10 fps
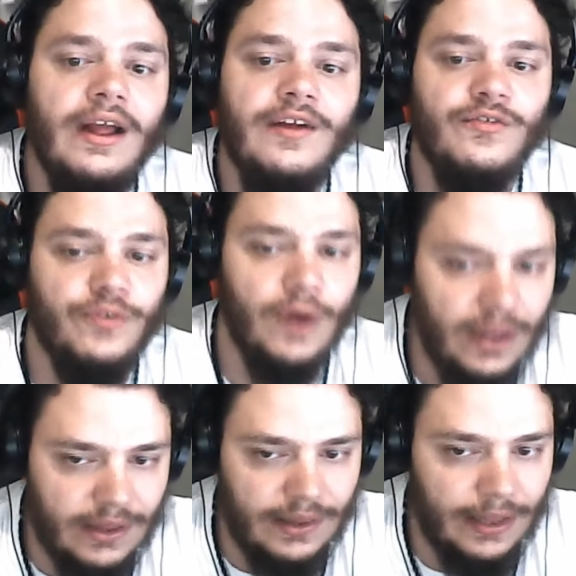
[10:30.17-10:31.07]

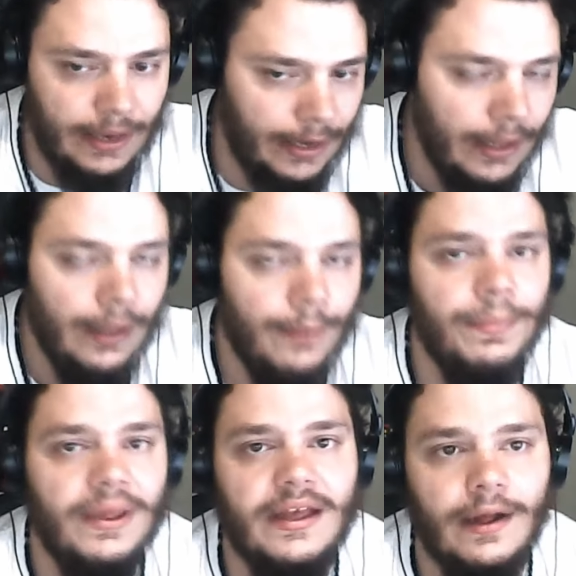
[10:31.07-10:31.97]
Franklin
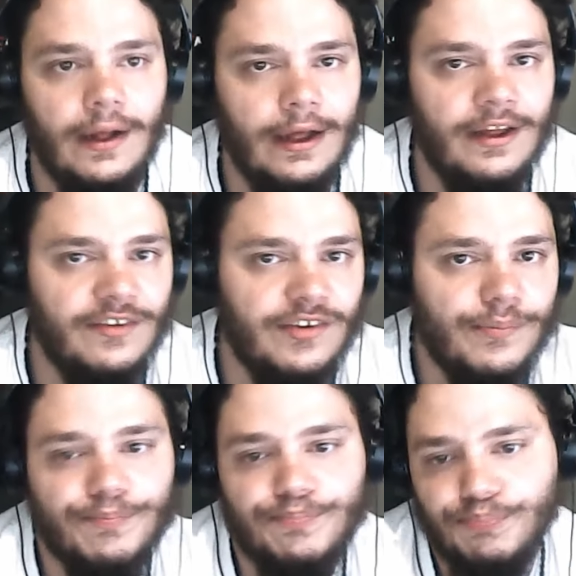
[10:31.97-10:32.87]
because
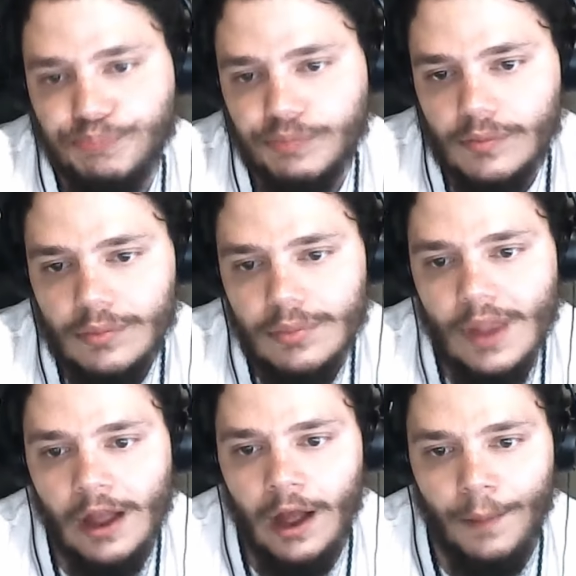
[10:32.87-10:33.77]

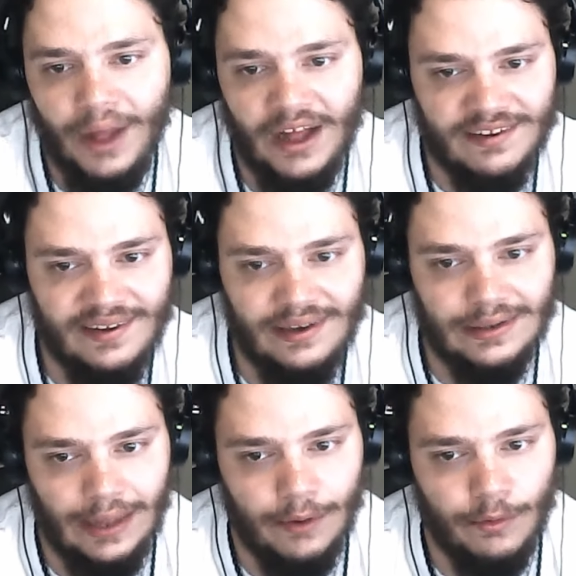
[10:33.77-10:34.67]
I've seen a
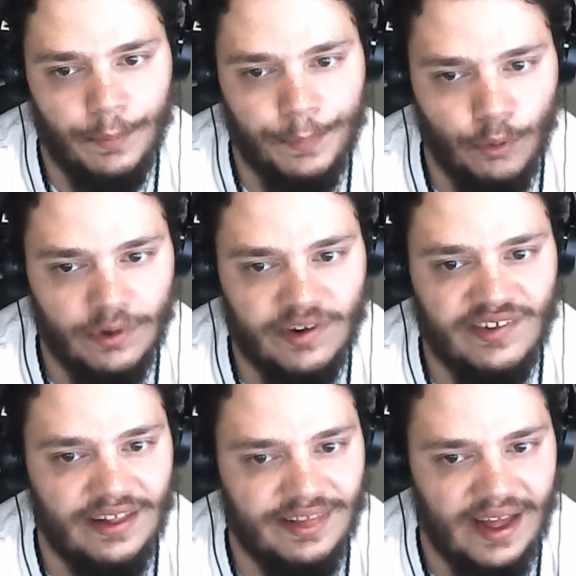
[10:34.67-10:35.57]
lot of reports
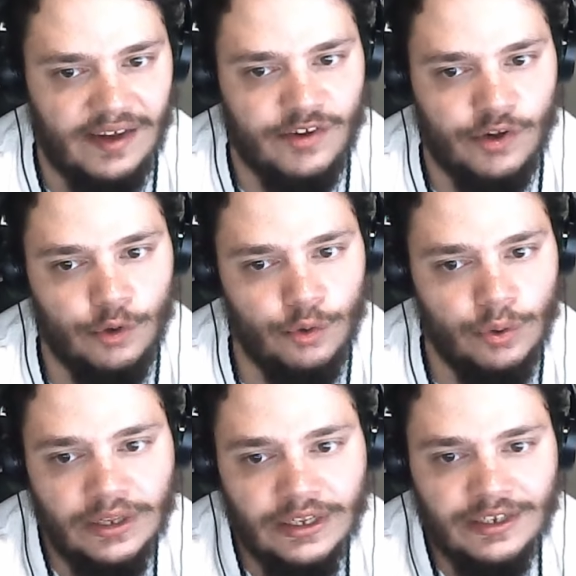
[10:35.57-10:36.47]
that that's
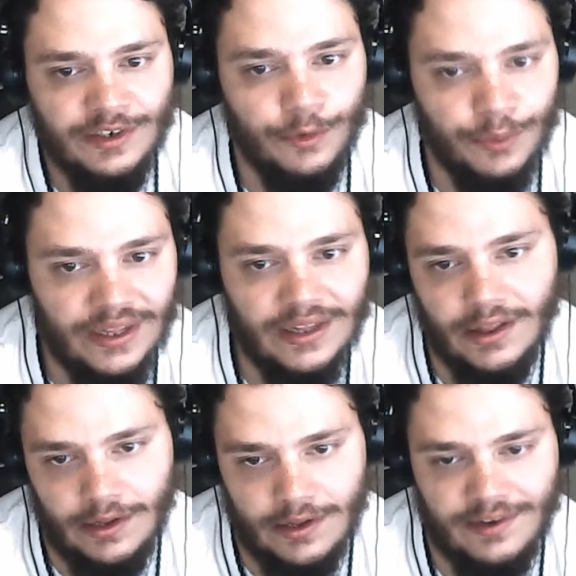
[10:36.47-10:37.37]
who New
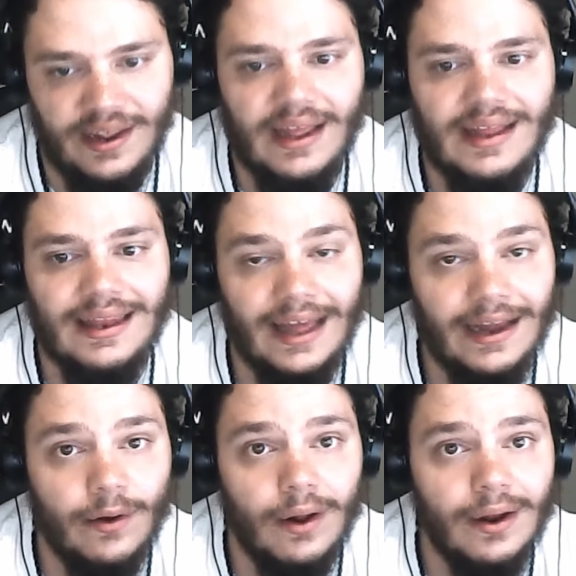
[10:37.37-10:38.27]
England could take
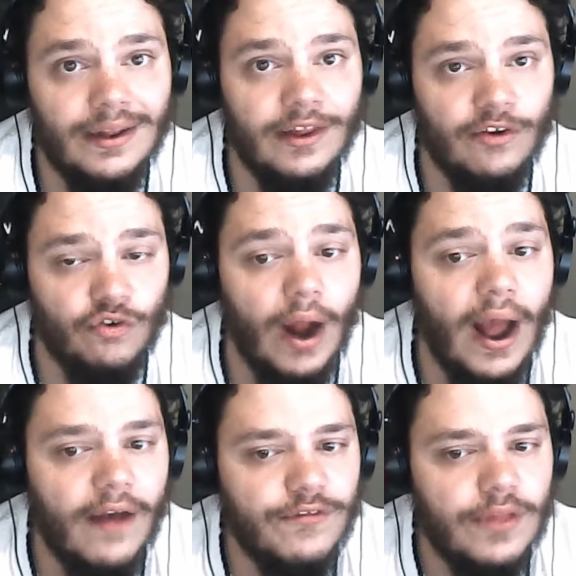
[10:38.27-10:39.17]
later on in the
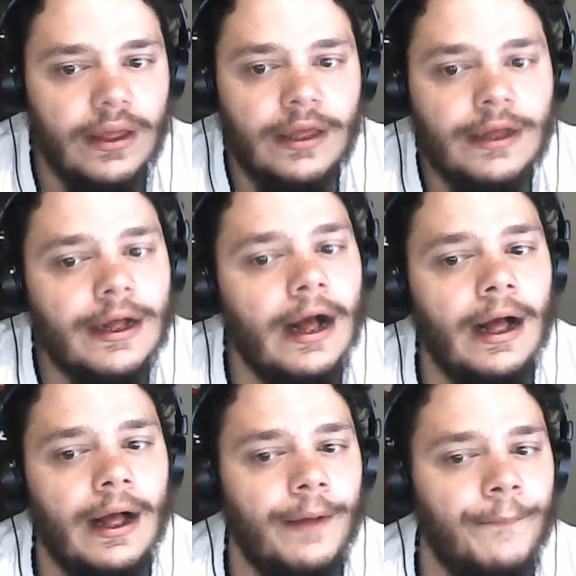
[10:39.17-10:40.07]
draft.
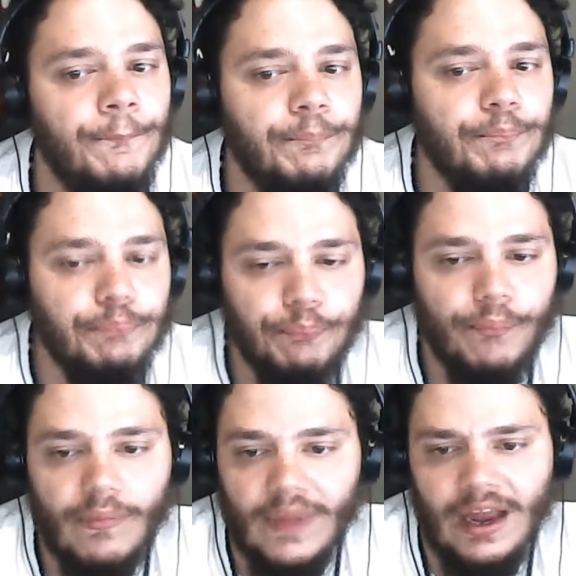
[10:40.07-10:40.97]
And
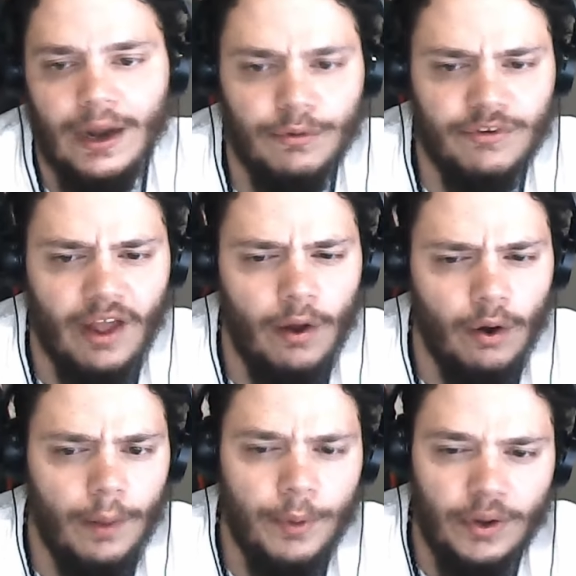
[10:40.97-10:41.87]
I was like, hold
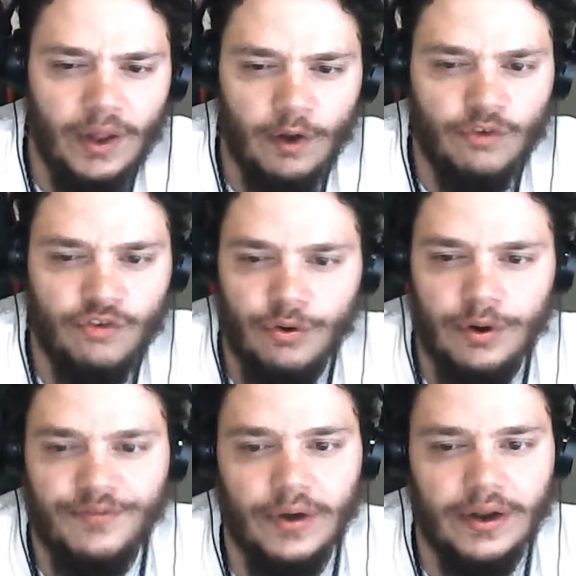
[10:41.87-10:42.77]
up, who the hell is Troy
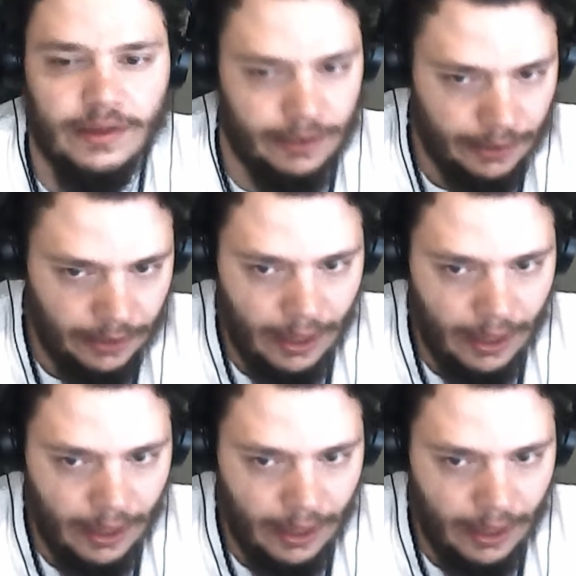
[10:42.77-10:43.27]
Franklin?